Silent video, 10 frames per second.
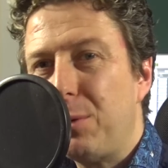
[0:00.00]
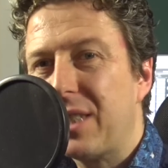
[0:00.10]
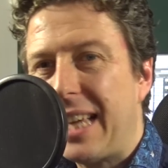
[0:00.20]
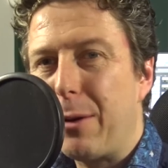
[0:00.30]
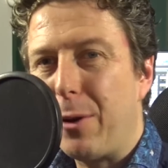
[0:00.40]
you
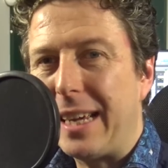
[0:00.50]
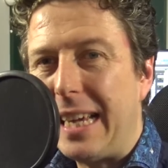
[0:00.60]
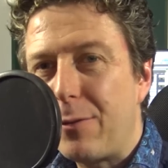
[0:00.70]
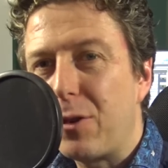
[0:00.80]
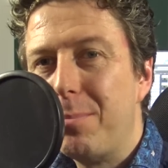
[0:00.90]
sound like
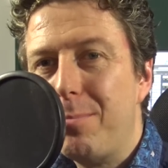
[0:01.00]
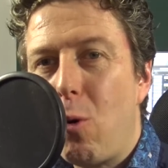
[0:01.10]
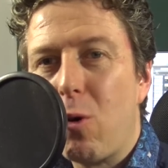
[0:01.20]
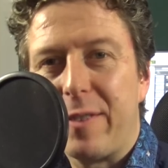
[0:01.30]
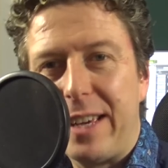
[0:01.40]
even
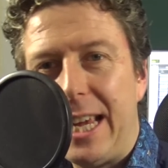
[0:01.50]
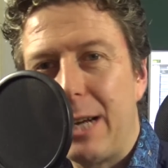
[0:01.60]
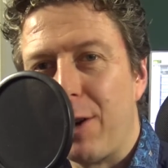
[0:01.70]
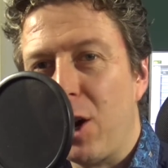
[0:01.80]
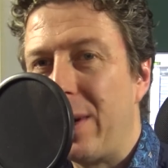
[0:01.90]
more of a
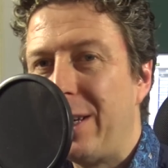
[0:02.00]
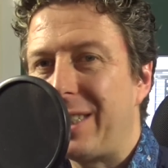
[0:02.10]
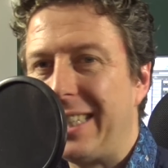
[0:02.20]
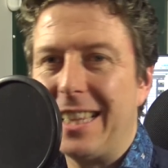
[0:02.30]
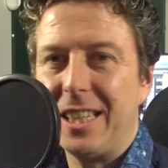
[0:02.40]
hero when you
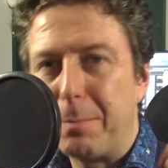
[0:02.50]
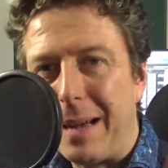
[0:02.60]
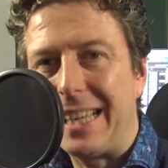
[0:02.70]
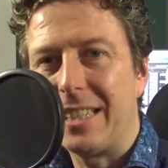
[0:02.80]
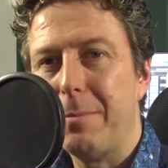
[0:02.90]
actually get this
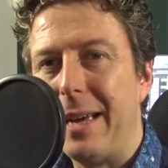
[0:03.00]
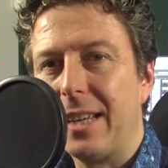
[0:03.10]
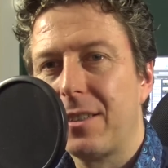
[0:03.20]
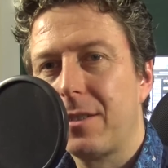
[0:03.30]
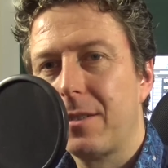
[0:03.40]
back into
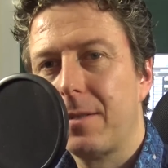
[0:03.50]
mix.